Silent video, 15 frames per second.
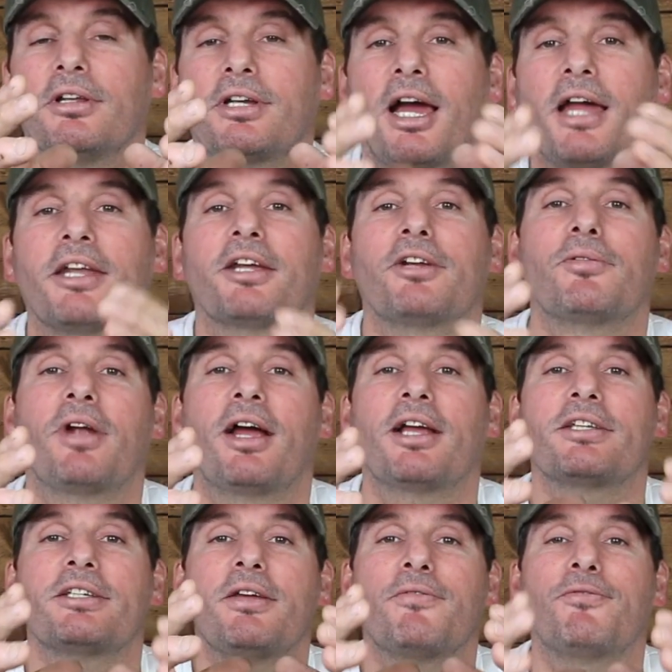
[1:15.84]

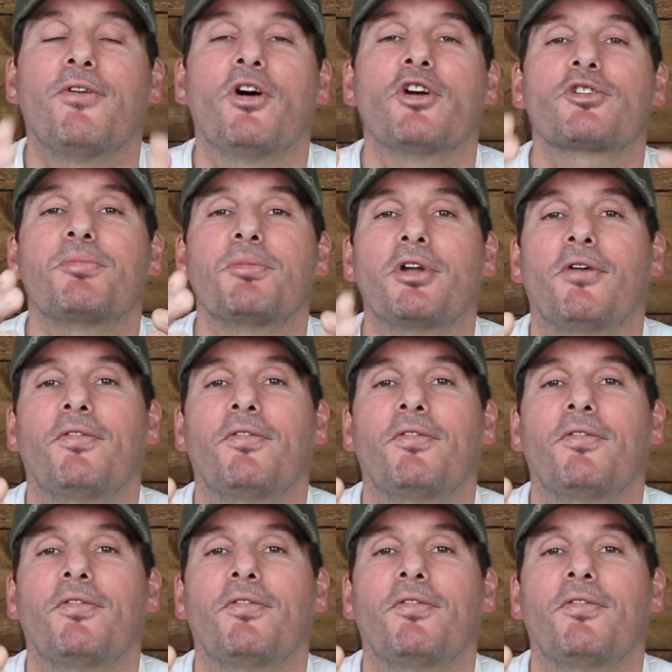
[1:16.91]
categorise the enforcement